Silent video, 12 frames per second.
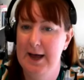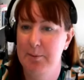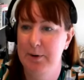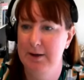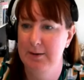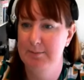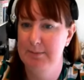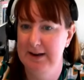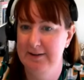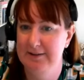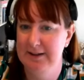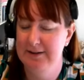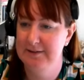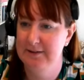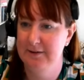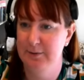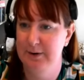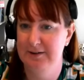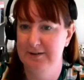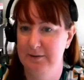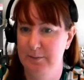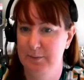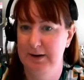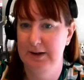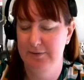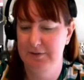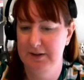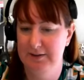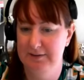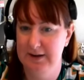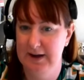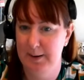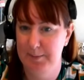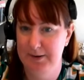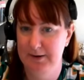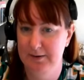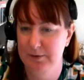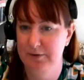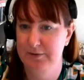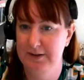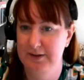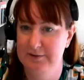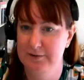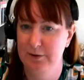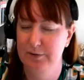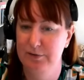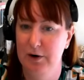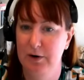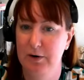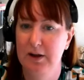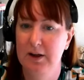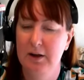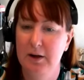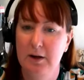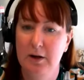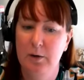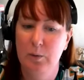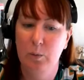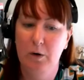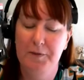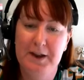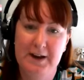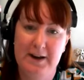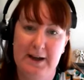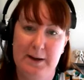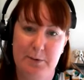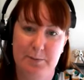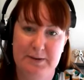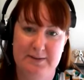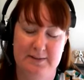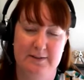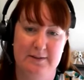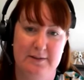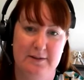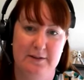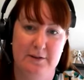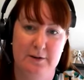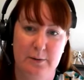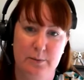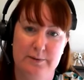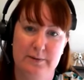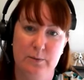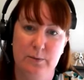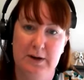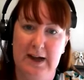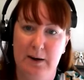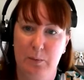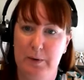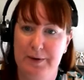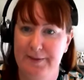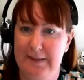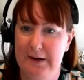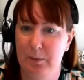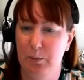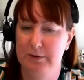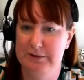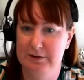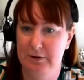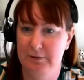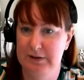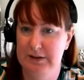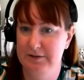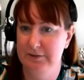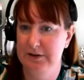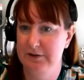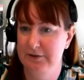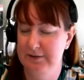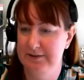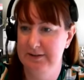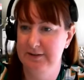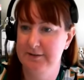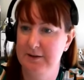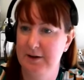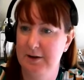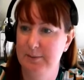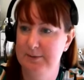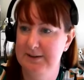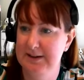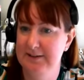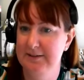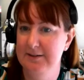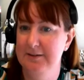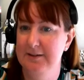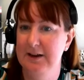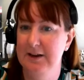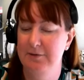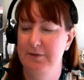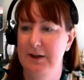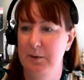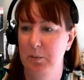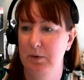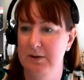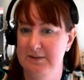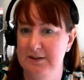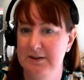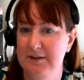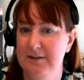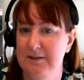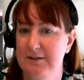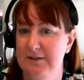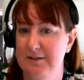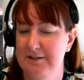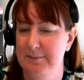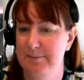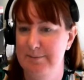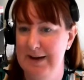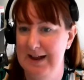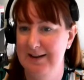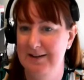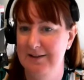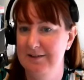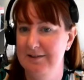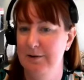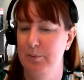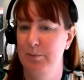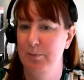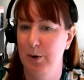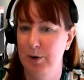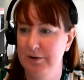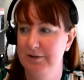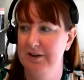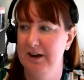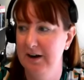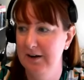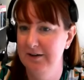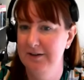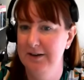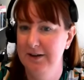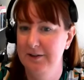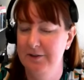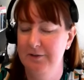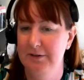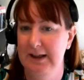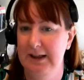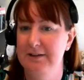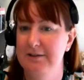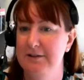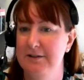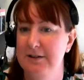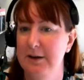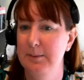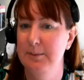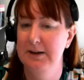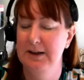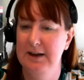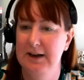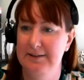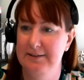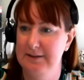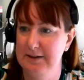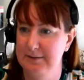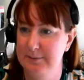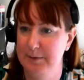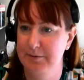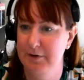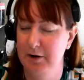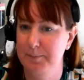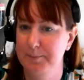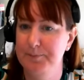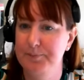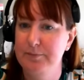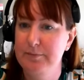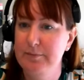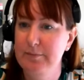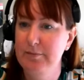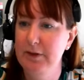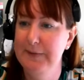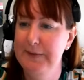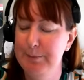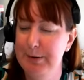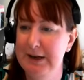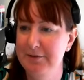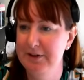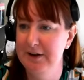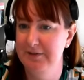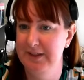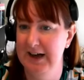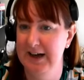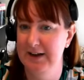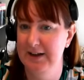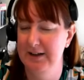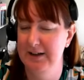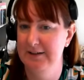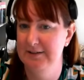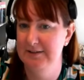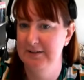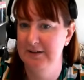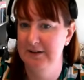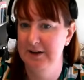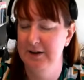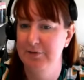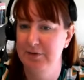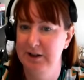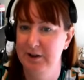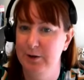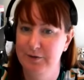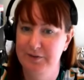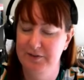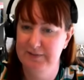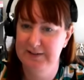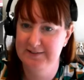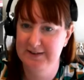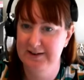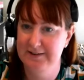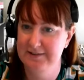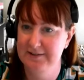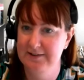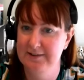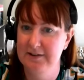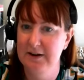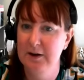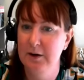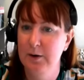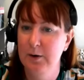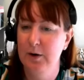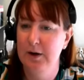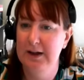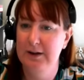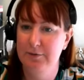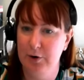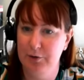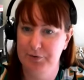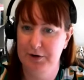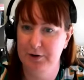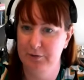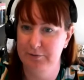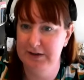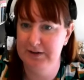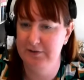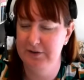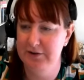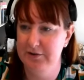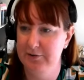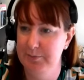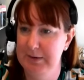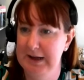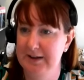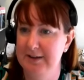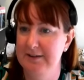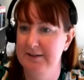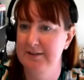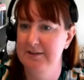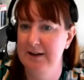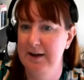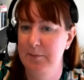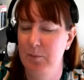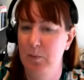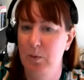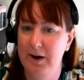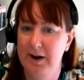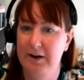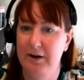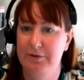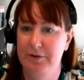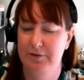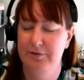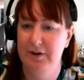and we can manage that situation if things happen or if things go wrong. What that enabled businesses to do was look at whether there was a conflict of interest in the circumstances, and if there wasn't, just manage or monitor the relationship in case things went wrong. The benefit of that is, I've run a lot of investigations involving conflict of interest matters, and what I often